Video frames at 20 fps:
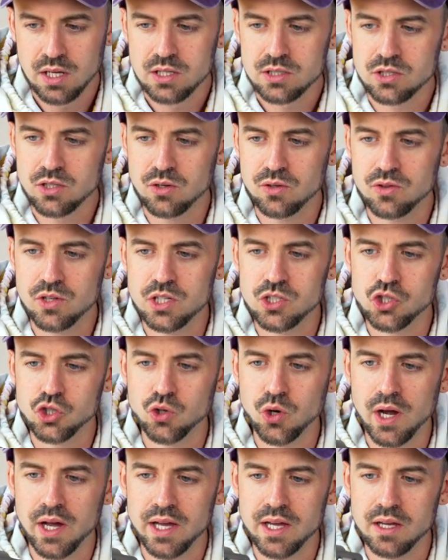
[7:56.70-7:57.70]
So this
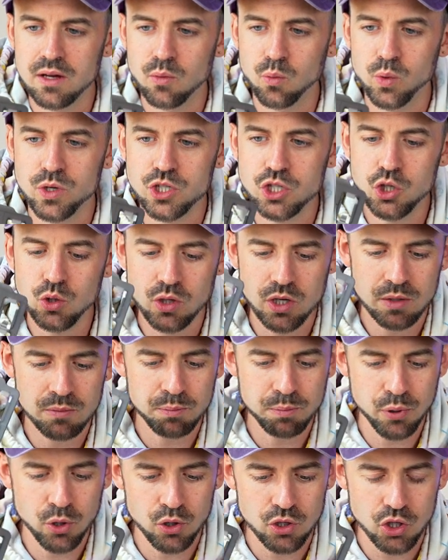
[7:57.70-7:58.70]
tray, which you can
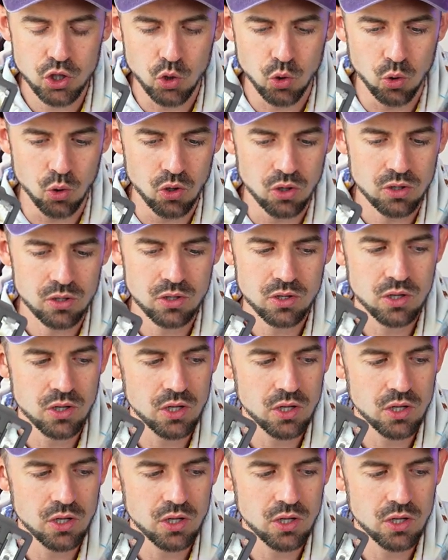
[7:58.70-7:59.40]
put your